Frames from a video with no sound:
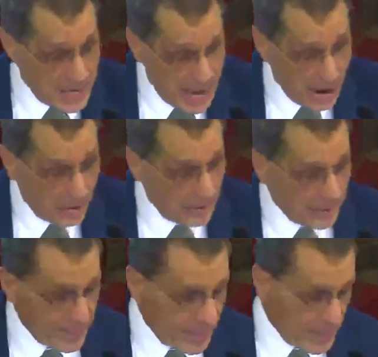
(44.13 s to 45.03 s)
Now,
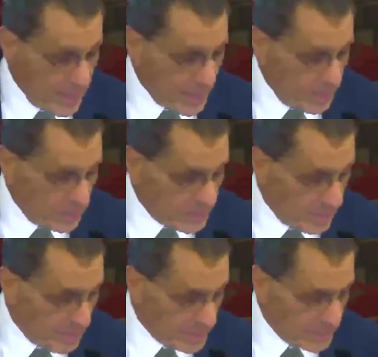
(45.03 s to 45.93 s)

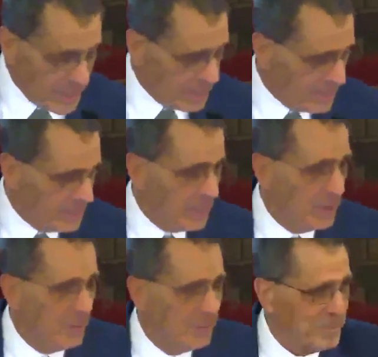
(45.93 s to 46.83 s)
somebody's saying he's
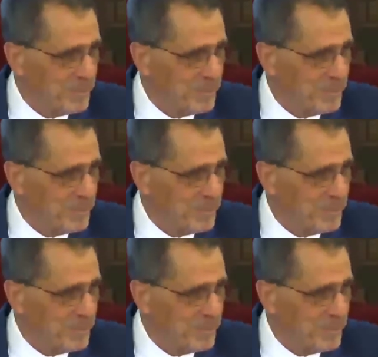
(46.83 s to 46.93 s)
going to